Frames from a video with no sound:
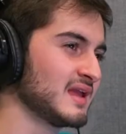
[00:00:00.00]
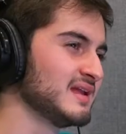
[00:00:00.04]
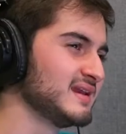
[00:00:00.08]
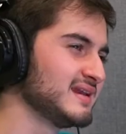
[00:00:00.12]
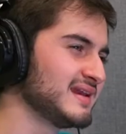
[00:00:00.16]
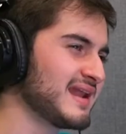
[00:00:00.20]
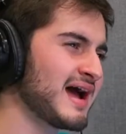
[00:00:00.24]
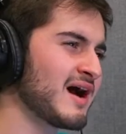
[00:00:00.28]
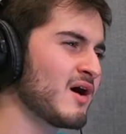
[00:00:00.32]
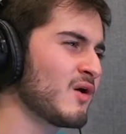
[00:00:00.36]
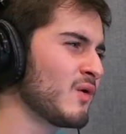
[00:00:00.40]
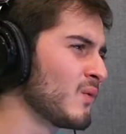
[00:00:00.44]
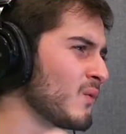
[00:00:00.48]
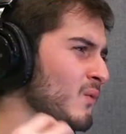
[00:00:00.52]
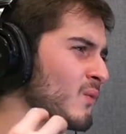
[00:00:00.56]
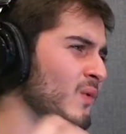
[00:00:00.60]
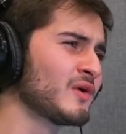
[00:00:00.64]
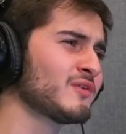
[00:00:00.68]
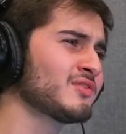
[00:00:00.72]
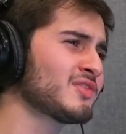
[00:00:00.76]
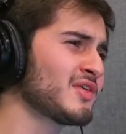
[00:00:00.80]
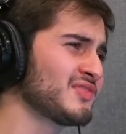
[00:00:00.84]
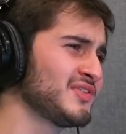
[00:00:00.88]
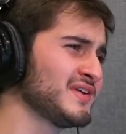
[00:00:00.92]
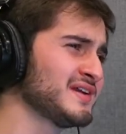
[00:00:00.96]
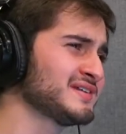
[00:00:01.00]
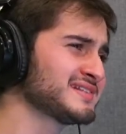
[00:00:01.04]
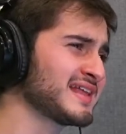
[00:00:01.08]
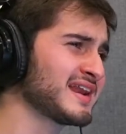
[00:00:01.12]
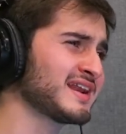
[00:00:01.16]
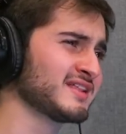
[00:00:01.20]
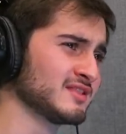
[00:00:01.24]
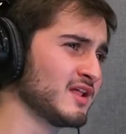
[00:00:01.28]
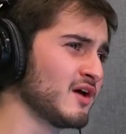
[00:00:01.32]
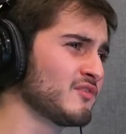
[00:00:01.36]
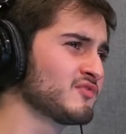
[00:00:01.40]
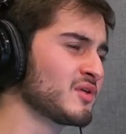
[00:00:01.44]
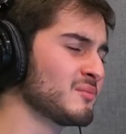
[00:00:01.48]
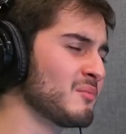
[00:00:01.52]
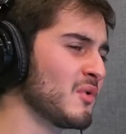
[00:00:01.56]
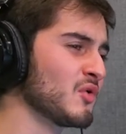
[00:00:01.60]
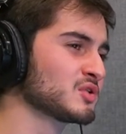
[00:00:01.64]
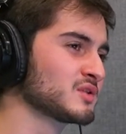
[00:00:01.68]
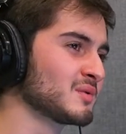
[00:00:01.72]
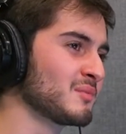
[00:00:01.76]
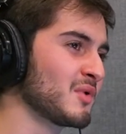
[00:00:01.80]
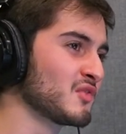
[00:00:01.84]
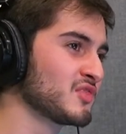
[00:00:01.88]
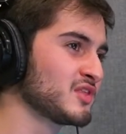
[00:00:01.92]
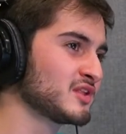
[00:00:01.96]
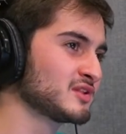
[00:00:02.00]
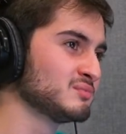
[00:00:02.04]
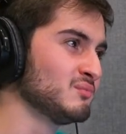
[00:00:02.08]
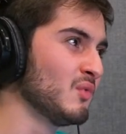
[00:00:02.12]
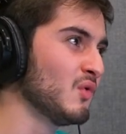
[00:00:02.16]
Now, one of the things that I love the most about this